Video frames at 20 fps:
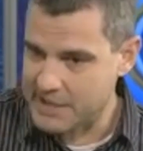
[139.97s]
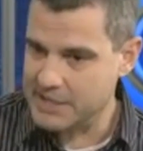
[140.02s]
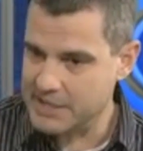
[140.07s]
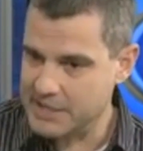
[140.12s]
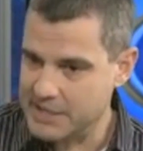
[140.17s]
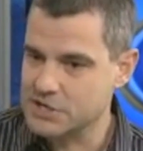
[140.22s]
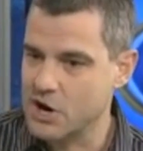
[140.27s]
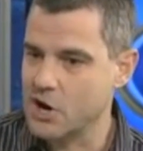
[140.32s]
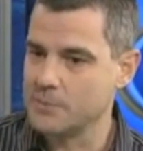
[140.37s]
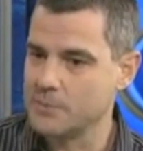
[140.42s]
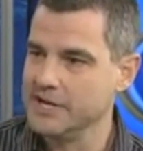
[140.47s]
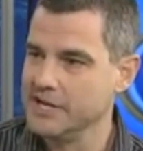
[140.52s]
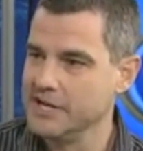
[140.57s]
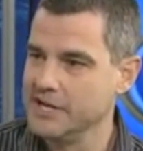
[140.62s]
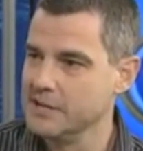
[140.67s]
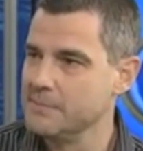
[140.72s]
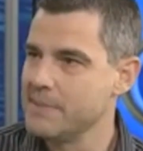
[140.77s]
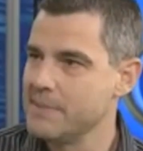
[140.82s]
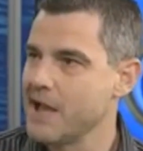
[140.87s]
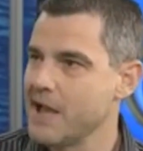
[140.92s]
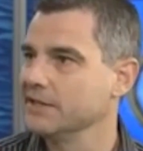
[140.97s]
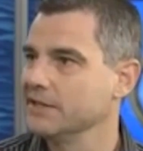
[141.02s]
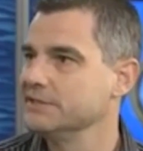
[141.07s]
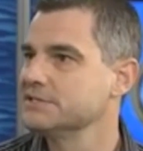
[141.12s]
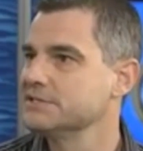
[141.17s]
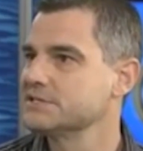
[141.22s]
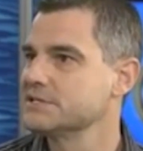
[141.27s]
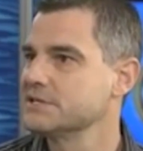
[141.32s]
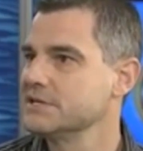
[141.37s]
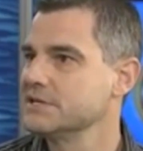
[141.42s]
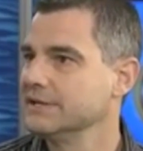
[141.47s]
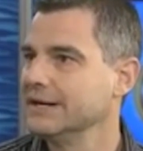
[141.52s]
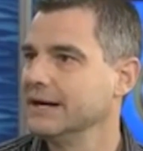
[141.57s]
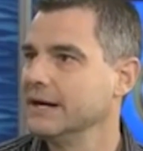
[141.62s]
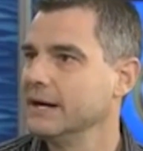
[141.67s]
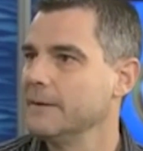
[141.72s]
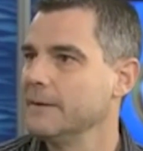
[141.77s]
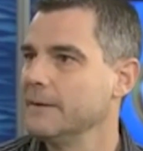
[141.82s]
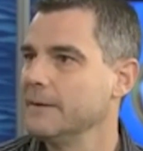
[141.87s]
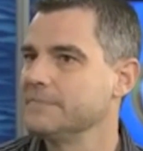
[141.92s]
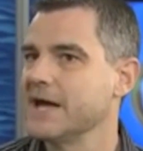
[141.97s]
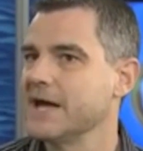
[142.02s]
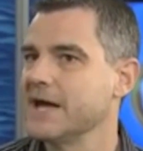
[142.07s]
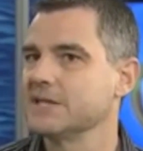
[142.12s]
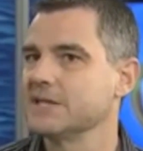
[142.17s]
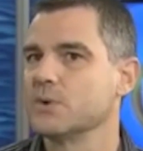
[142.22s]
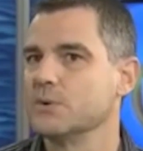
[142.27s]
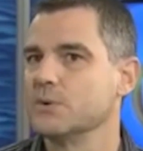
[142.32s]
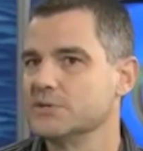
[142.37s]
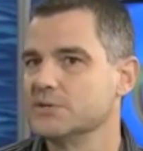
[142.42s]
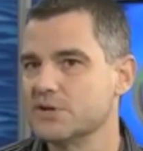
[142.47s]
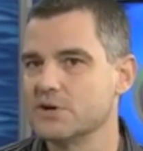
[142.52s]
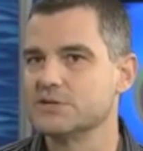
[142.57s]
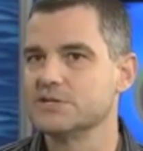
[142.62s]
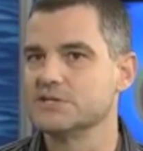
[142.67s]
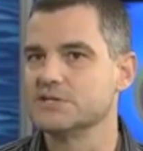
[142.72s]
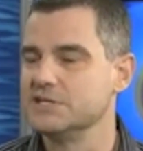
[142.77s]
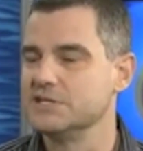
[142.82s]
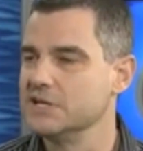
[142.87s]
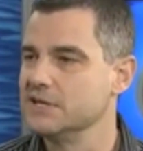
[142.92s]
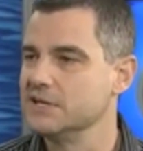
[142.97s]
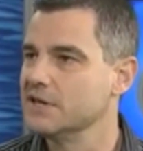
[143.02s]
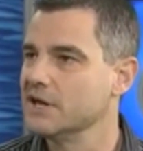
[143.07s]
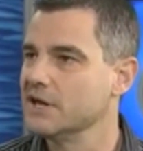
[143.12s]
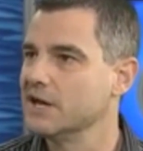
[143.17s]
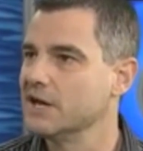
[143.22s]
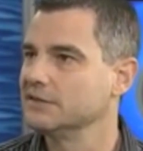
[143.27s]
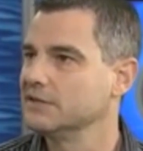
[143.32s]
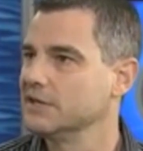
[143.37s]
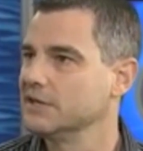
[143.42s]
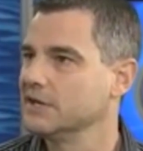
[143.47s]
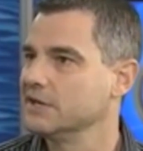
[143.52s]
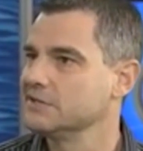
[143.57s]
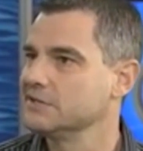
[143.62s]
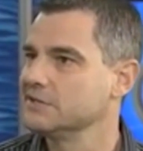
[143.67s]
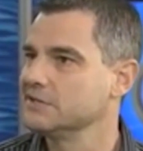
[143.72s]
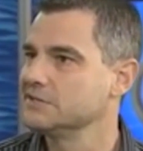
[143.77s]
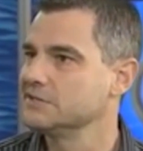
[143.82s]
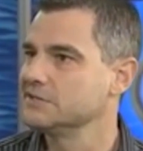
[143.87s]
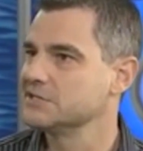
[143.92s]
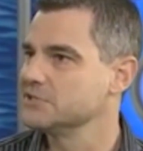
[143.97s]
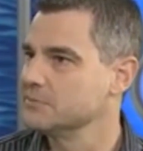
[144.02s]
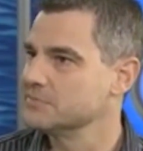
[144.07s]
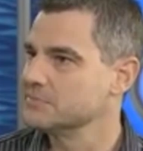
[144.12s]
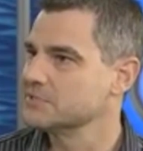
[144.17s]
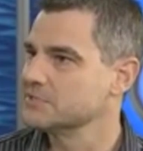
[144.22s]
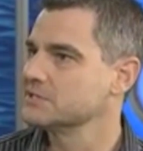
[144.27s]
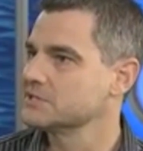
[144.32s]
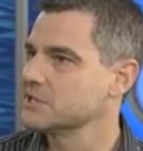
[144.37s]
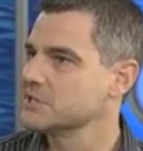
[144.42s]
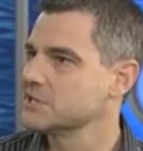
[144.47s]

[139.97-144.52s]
back into harmony and balance, mm -hmm. um, that's when we start to see that uh, symptoms